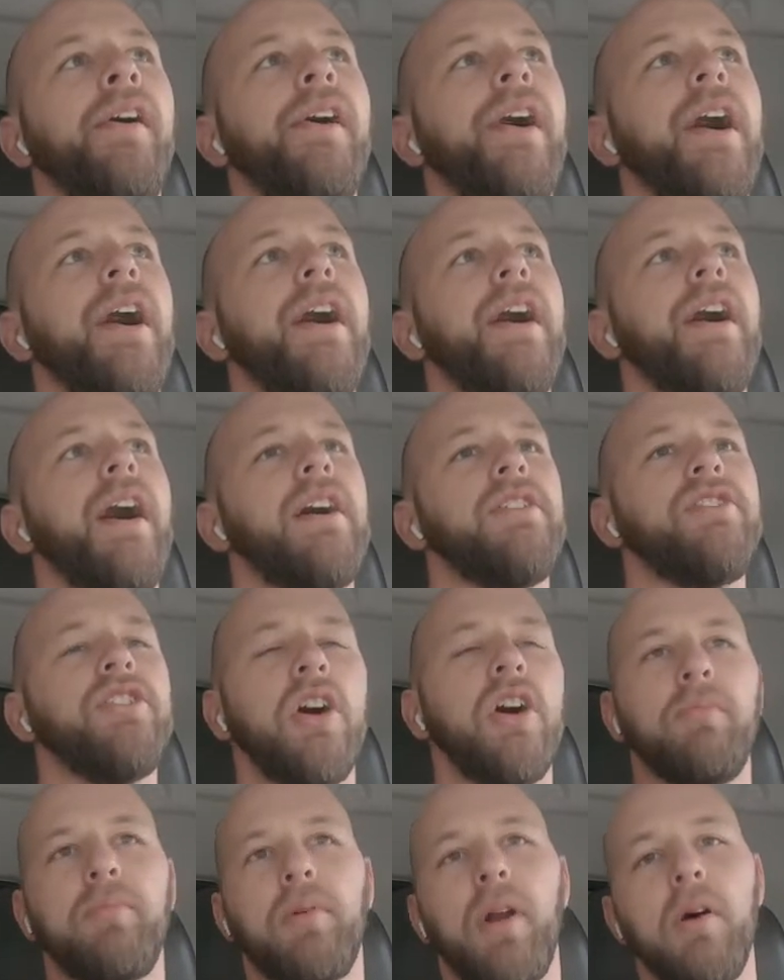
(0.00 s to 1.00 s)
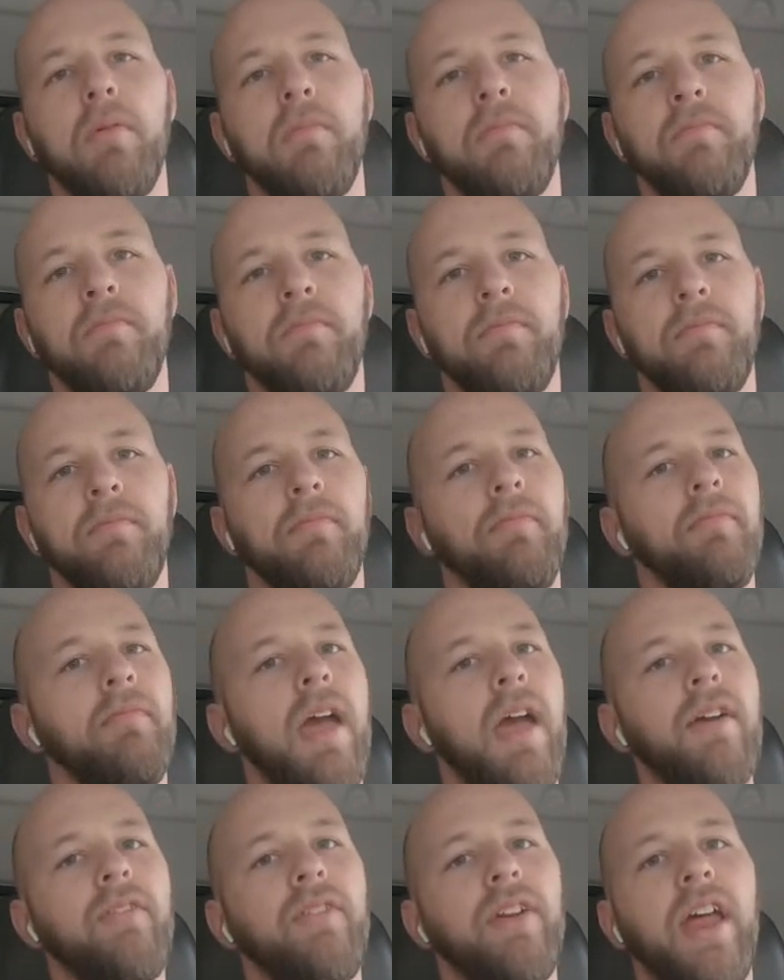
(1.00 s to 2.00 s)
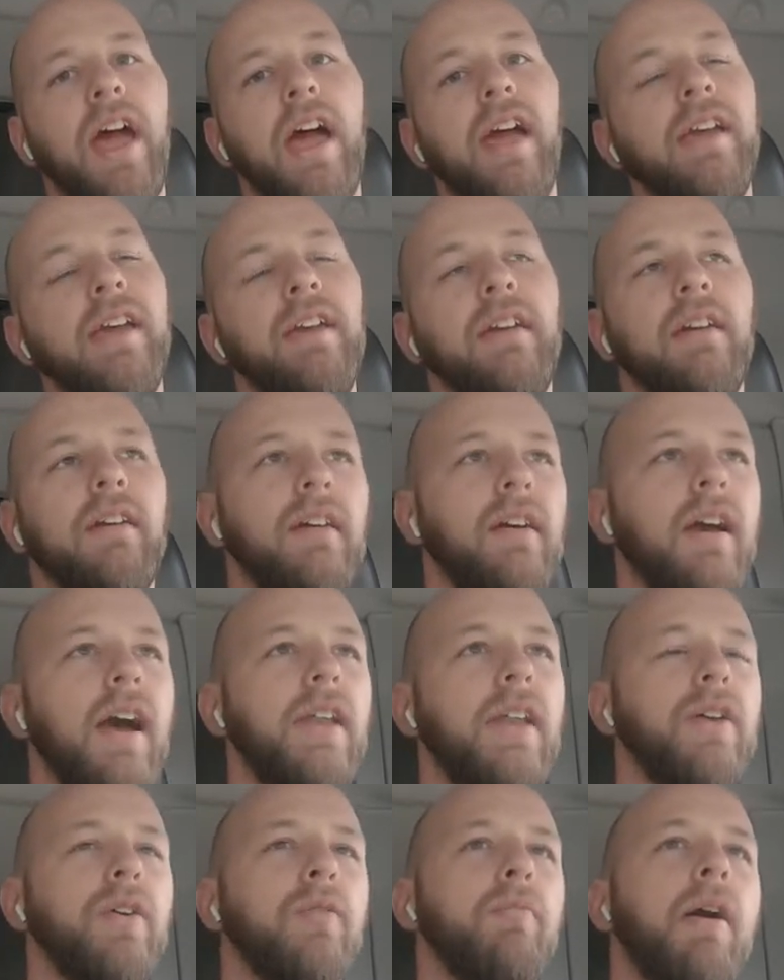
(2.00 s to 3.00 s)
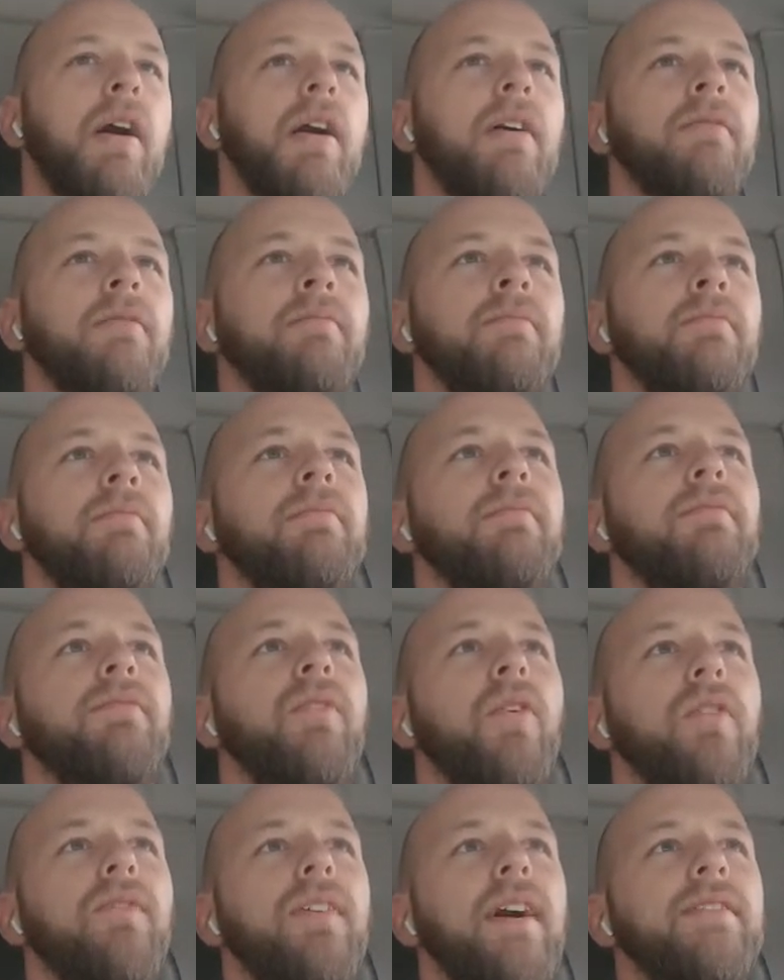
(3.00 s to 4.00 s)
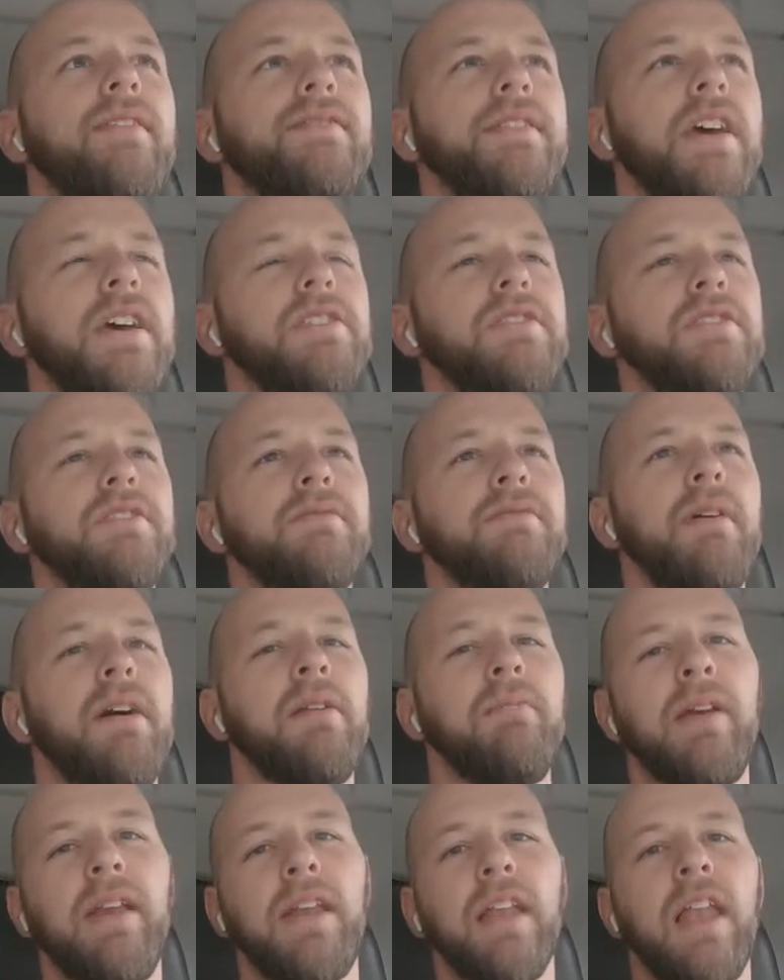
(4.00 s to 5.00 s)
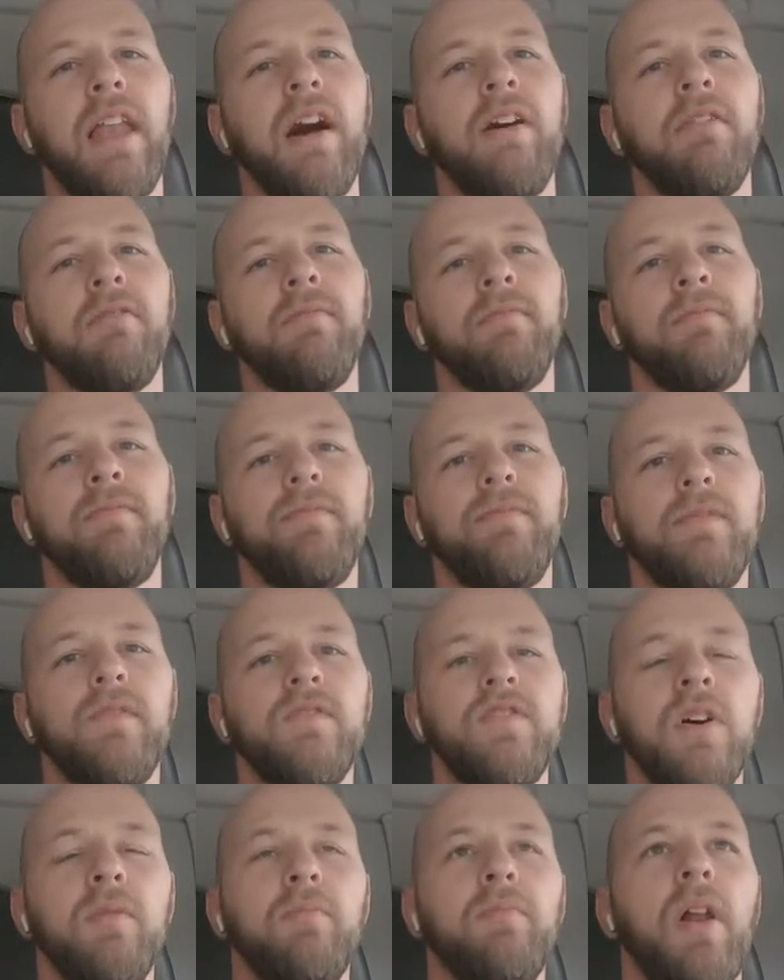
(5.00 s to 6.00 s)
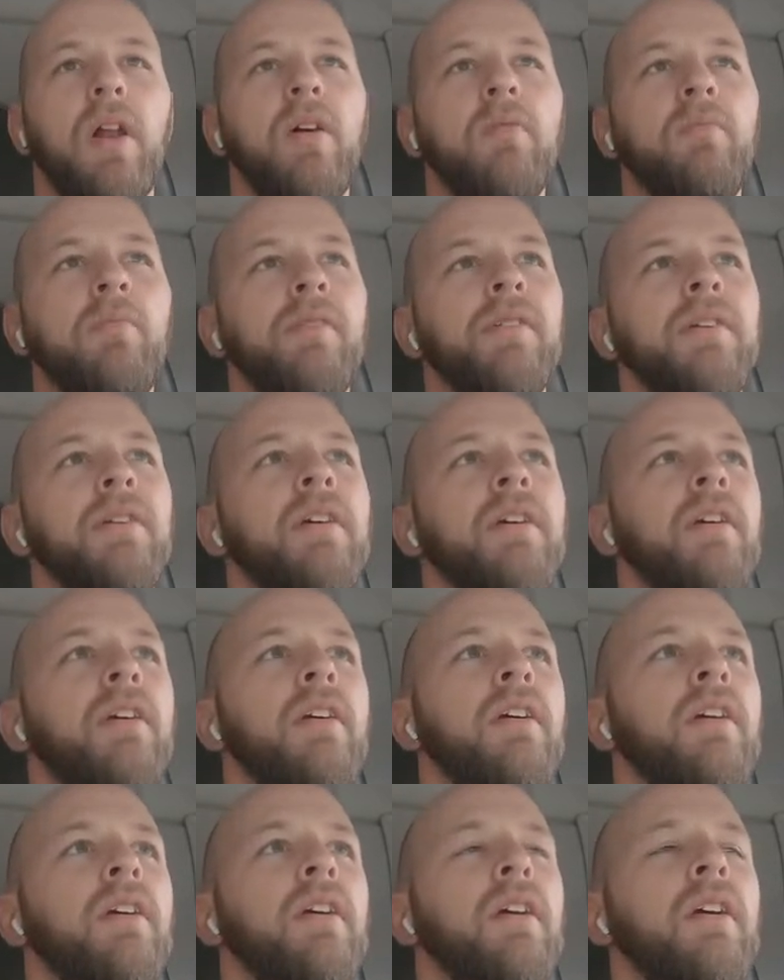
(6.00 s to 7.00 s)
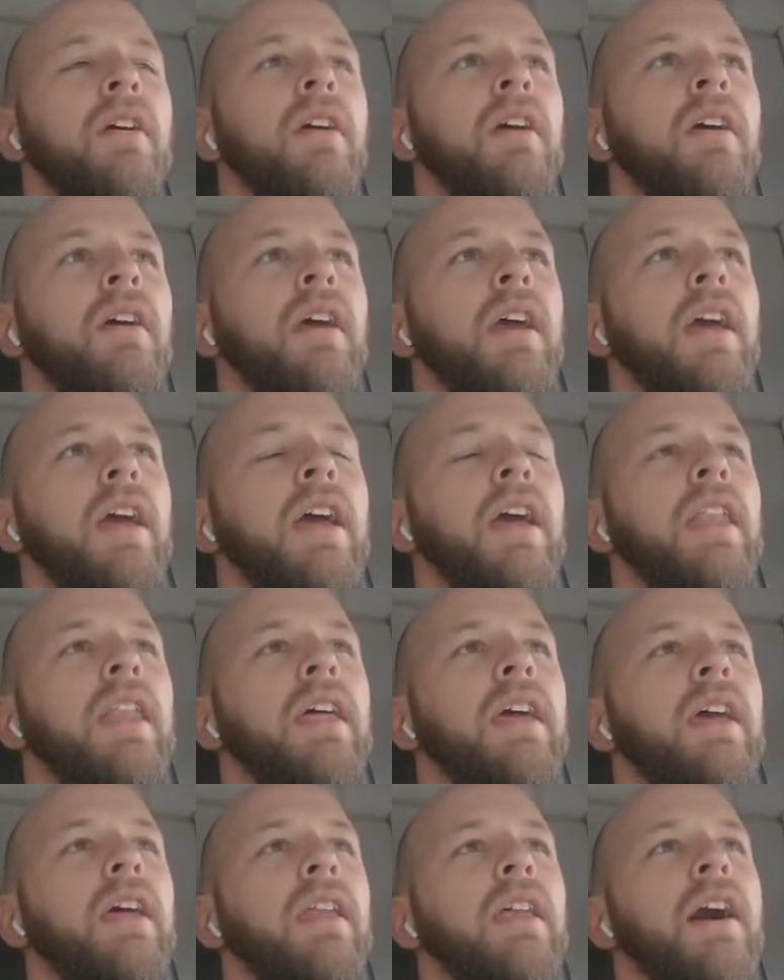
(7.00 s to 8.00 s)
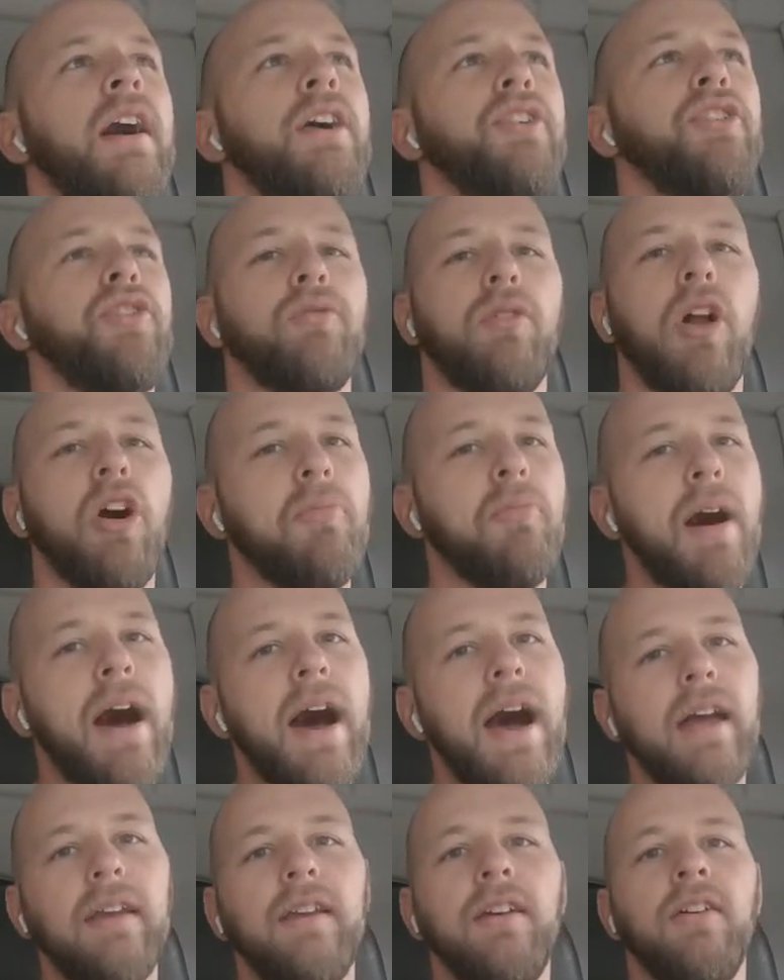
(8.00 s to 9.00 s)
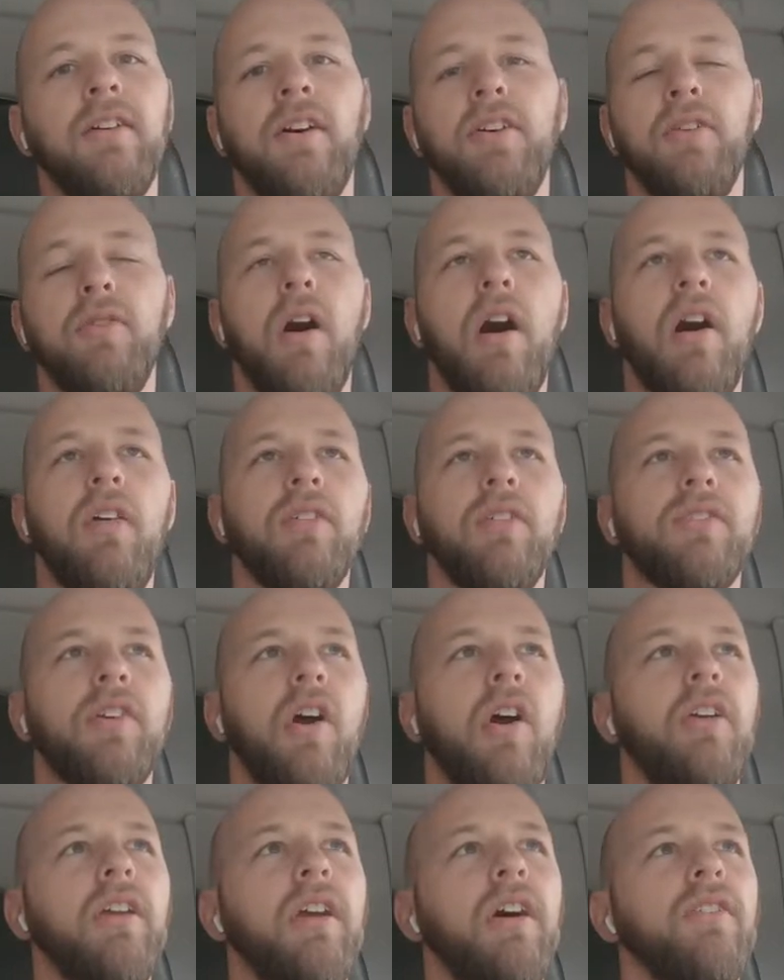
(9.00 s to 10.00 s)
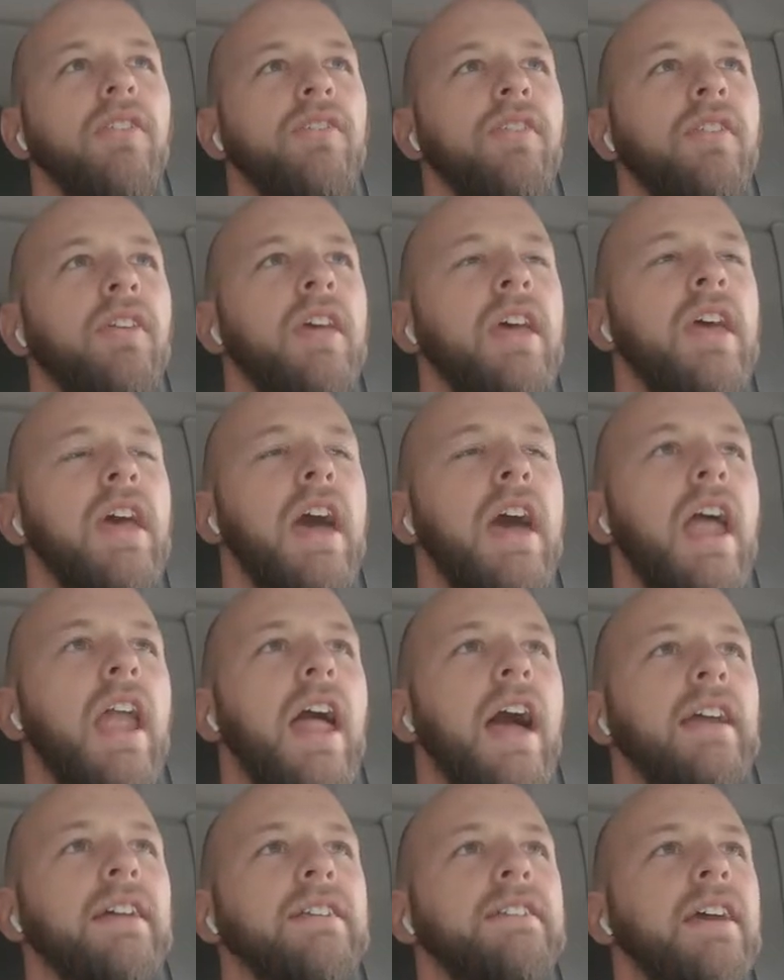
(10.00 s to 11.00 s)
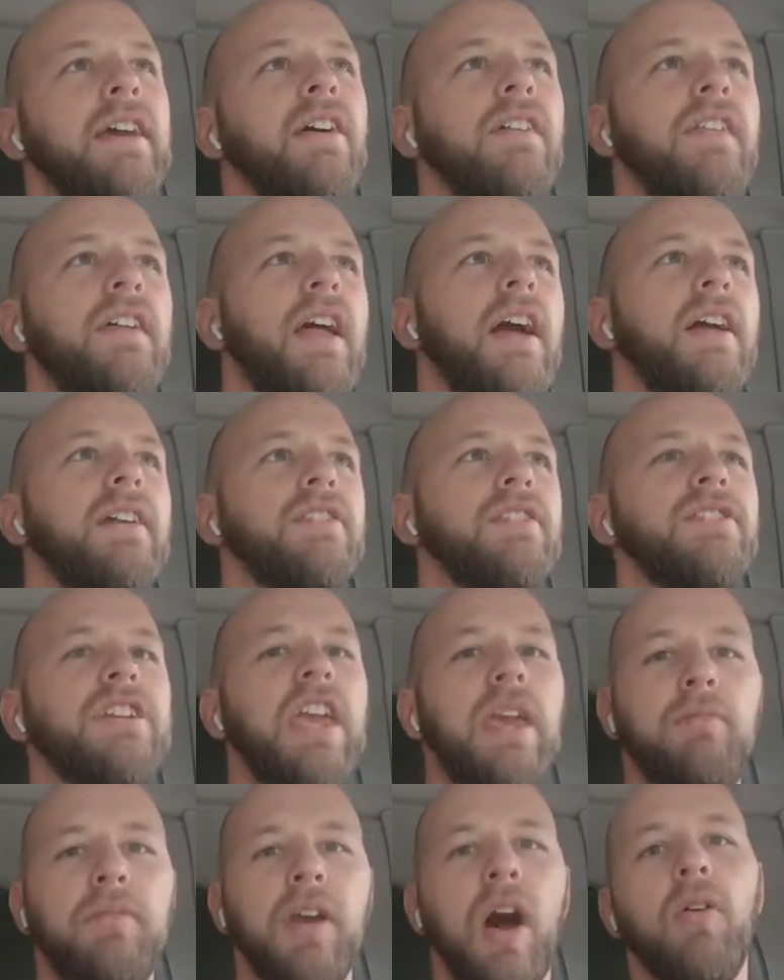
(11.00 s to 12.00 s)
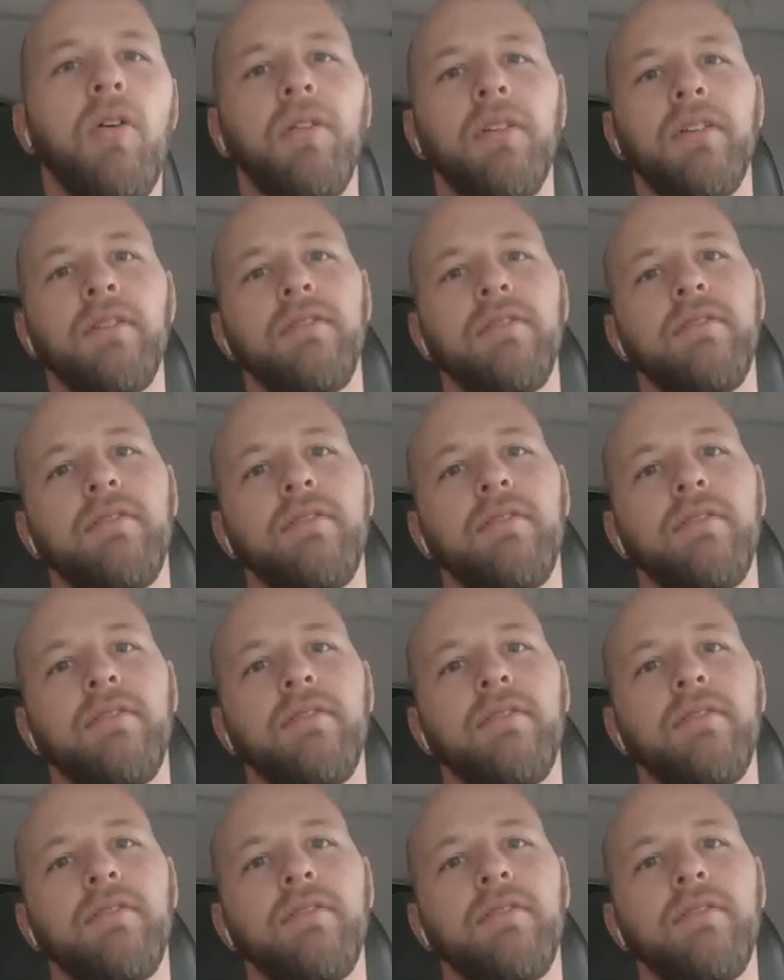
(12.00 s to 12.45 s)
I jump rope every day. I do about 4 or 5 sessions, about a minute long, jump rope. And then I do a road bike, you know, I do all those cardios. I can tell that I can just keep going.